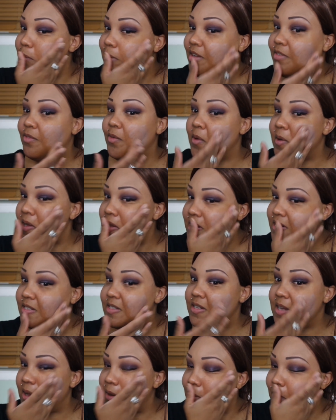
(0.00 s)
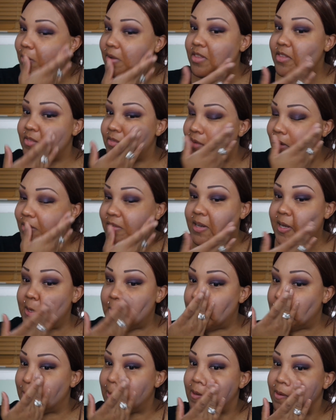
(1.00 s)
My forehead is done with
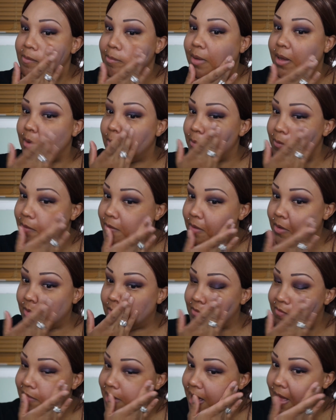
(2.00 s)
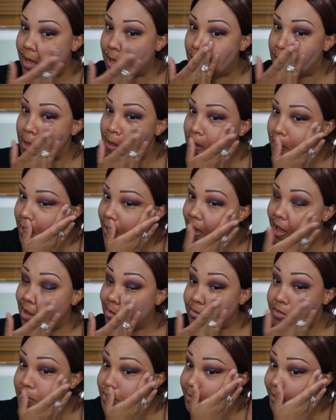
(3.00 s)
foundation and powder and all of that,
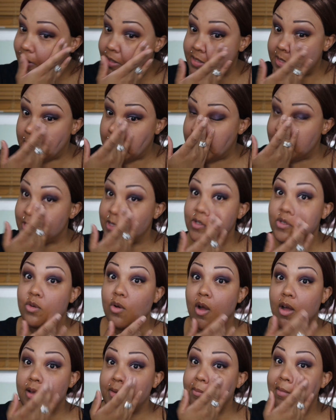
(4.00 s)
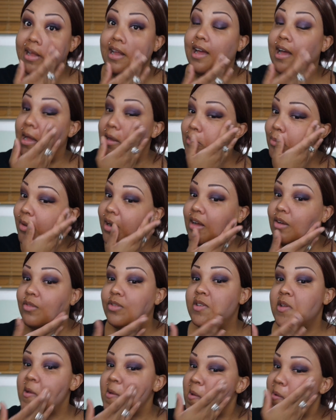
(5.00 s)
just because I need to draw in my
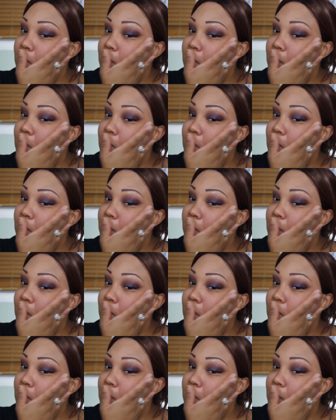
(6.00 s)
eyebrows.